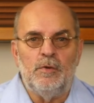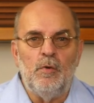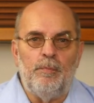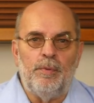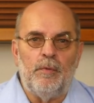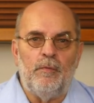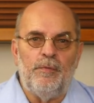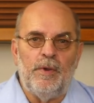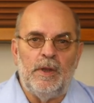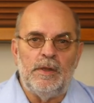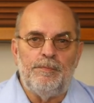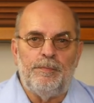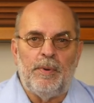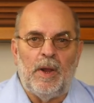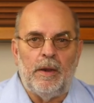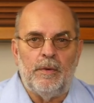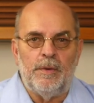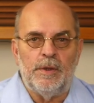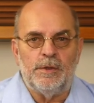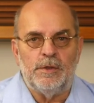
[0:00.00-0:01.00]
to prevent
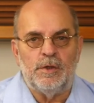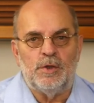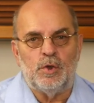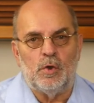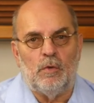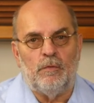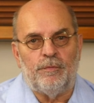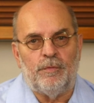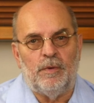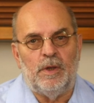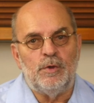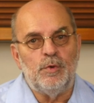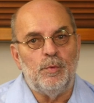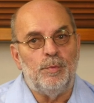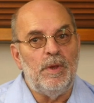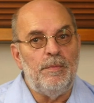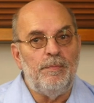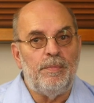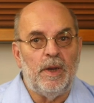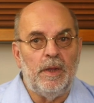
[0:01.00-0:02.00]
pirated software to
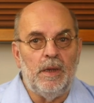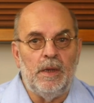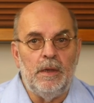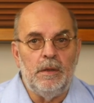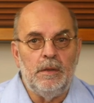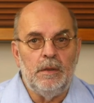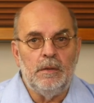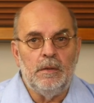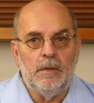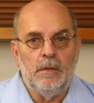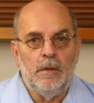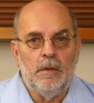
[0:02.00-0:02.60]
be played.